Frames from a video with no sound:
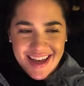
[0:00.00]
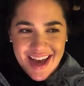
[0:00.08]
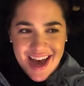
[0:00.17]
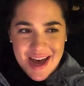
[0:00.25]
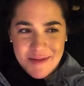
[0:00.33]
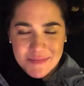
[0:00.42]

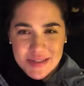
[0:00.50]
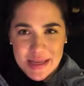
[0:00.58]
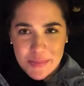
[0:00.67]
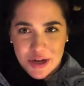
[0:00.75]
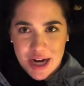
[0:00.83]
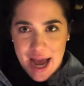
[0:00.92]
um,
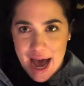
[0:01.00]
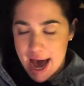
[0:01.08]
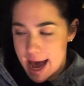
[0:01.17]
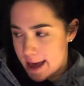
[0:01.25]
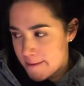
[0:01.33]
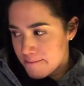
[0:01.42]
summary
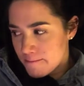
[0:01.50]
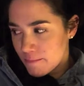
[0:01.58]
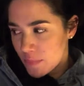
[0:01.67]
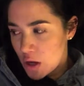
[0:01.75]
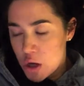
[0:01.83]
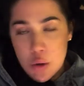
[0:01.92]
I
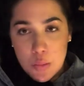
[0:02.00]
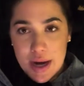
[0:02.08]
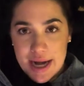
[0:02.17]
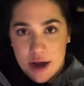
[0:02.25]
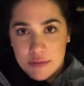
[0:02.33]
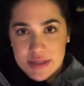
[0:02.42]

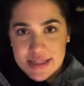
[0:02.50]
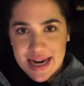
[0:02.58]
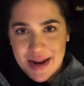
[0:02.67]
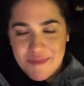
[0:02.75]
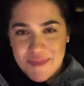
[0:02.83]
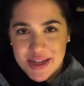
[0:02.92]
Right now I'm just
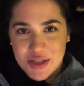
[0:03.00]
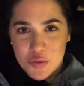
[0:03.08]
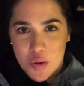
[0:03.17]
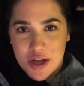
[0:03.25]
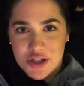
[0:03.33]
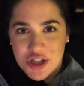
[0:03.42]
kind of binge
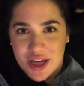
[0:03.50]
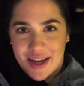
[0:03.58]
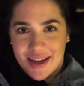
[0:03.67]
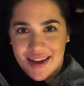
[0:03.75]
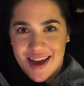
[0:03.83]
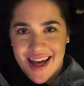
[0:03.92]

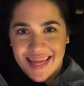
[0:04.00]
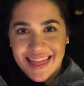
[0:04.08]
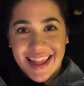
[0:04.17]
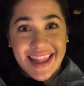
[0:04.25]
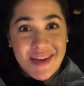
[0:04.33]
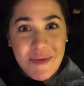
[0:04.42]
watching
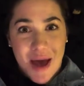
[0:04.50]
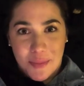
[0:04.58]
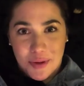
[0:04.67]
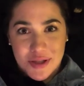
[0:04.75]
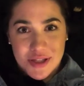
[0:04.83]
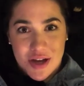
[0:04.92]
Lily
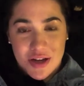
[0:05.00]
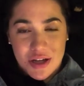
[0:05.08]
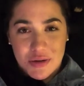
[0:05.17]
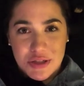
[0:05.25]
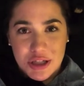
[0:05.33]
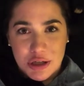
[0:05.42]
Pebbles on
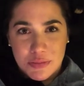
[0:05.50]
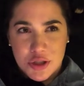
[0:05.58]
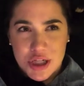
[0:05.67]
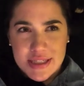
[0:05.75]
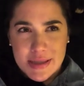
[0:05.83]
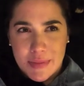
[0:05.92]
YouTube.
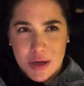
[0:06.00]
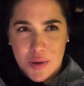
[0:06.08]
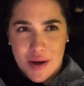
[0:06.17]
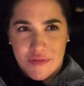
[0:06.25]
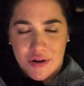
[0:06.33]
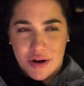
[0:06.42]
She's somebody who
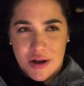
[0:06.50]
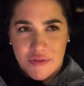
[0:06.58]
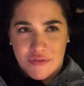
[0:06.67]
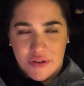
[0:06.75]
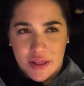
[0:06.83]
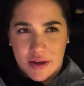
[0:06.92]
I've heard
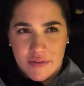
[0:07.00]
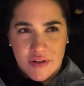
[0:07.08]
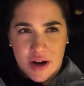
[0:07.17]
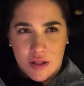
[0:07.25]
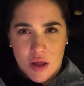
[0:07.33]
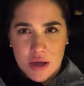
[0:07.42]
of for like a
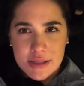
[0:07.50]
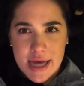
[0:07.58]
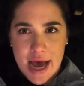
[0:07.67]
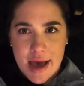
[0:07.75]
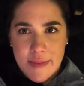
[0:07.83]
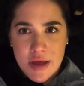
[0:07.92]
very long
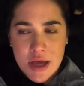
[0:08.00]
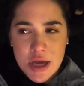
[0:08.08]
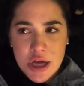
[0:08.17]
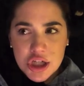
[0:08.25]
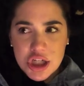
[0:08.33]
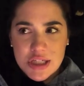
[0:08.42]
time.
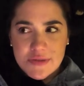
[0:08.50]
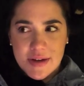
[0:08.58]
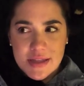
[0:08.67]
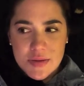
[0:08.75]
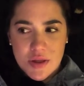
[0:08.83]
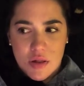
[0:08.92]
She's
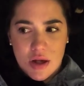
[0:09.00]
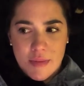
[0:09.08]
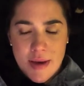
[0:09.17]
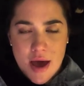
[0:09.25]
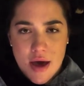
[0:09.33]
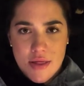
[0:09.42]
friends with a lot of
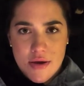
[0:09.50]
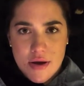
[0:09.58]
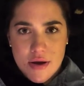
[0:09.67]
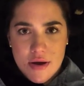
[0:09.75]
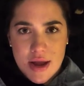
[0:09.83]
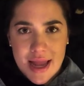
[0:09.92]
my
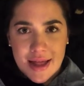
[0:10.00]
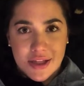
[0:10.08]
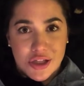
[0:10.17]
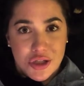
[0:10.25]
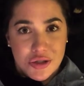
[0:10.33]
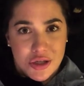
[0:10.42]
other
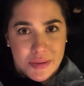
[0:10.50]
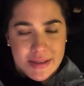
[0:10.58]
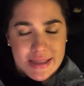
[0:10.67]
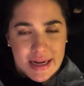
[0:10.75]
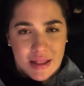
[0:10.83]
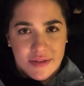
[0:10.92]
English
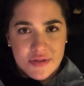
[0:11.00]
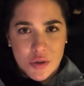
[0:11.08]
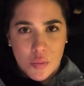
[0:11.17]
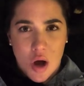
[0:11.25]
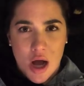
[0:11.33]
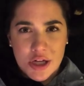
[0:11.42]
YouTubers that I love to
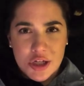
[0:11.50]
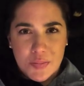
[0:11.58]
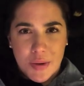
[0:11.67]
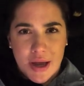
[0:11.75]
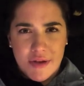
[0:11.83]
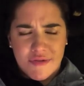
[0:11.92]
watch,
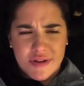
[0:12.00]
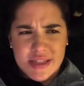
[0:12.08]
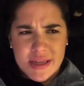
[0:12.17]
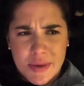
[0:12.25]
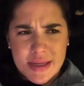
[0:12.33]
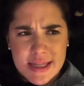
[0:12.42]
but for
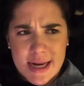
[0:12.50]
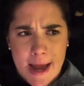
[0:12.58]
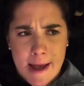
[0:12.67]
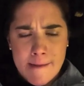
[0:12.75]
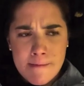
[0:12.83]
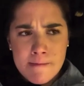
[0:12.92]
reason
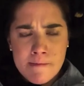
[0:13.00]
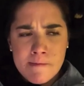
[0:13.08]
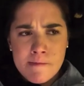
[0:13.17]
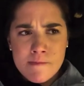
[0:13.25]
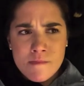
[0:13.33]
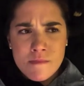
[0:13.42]
I
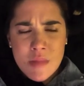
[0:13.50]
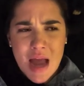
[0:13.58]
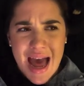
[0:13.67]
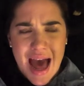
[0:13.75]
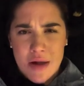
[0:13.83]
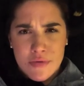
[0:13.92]

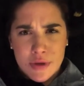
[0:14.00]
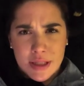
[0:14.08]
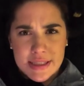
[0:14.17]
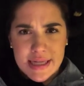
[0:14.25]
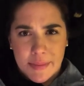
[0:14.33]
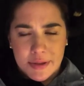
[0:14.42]
I hadn't
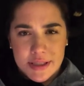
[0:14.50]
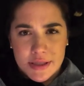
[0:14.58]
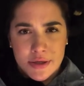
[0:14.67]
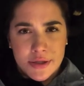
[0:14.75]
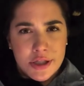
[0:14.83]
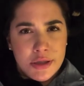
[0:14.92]
really dabbled
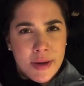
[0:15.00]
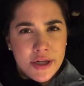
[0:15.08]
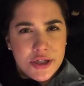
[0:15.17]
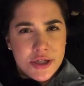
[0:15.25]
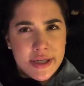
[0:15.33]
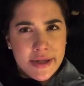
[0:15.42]
in her too
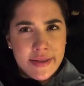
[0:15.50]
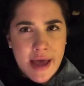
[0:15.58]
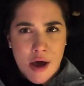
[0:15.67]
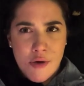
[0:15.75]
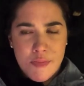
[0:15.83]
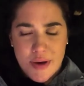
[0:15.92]
much until
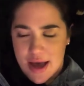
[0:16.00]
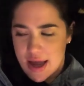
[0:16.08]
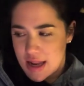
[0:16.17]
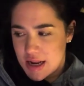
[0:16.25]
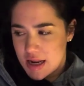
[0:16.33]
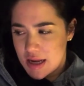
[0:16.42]
now,
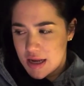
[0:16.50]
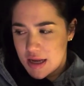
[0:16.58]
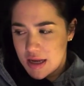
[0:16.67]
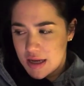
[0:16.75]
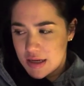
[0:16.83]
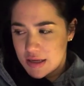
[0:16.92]
but
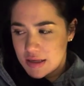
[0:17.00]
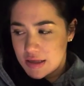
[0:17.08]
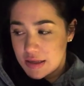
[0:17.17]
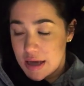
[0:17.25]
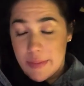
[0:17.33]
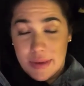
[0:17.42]

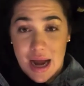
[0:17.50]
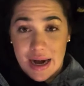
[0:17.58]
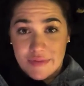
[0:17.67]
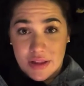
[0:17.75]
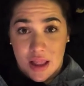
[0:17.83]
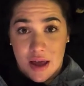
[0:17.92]
I'm kind
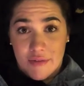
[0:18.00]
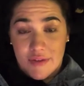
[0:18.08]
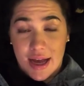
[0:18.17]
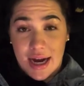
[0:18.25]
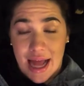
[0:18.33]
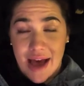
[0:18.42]
of in love.
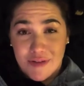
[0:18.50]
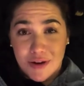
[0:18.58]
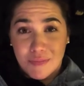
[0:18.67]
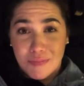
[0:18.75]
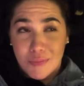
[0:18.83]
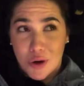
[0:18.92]
I kind of have
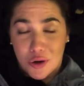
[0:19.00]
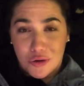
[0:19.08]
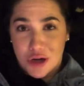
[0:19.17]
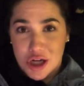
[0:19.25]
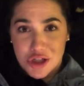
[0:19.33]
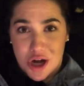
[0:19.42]
a girl
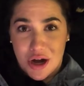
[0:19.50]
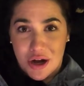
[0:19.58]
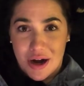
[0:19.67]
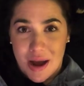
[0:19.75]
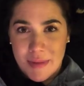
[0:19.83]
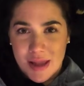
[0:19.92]
crush on
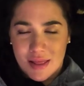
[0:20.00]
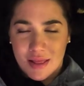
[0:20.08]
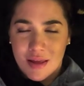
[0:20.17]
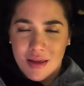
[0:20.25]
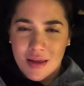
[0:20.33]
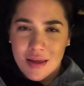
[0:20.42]
her. I mean,
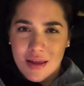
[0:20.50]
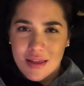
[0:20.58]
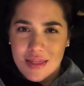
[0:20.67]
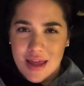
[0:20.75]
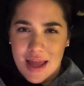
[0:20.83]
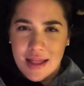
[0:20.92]

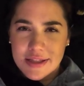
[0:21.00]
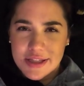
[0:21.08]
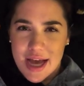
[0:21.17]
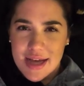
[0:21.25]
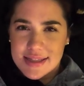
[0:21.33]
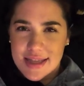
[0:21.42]
the English
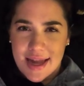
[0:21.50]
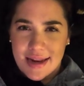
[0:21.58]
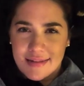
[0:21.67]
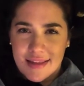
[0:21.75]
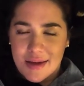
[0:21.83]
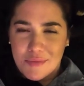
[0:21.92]

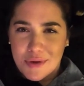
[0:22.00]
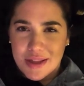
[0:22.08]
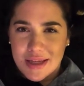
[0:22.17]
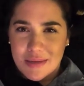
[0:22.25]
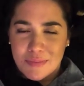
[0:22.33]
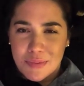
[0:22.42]
accent like
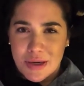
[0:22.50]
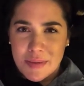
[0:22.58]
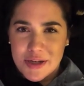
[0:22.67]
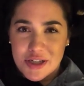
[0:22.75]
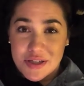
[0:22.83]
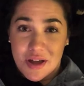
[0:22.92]
really pretty
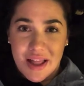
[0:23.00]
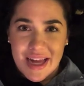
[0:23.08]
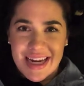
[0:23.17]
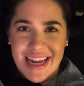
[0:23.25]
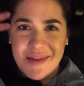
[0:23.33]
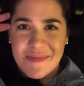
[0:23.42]
much is all I
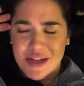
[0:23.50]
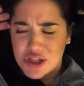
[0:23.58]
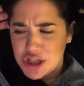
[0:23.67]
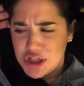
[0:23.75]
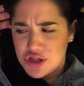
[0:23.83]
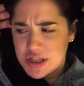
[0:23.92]
need, but
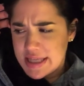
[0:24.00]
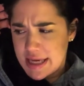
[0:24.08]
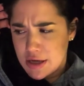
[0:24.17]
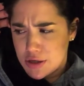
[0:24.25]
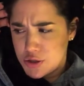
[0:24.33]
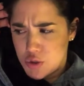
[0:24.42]
she's just
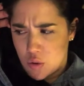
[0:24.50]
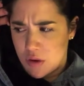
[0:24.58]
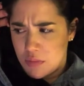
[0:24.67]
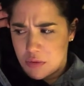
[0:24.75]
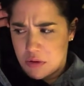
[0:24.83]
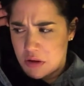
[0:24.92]
like
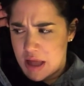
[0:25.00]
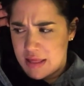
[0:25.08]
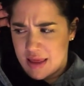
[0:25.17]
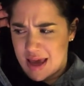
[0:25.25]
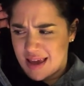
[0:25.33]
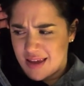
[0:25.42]
adorable
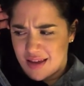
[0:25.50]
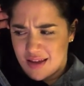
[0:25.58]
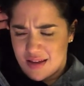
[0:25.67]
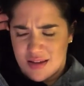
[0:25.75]
and like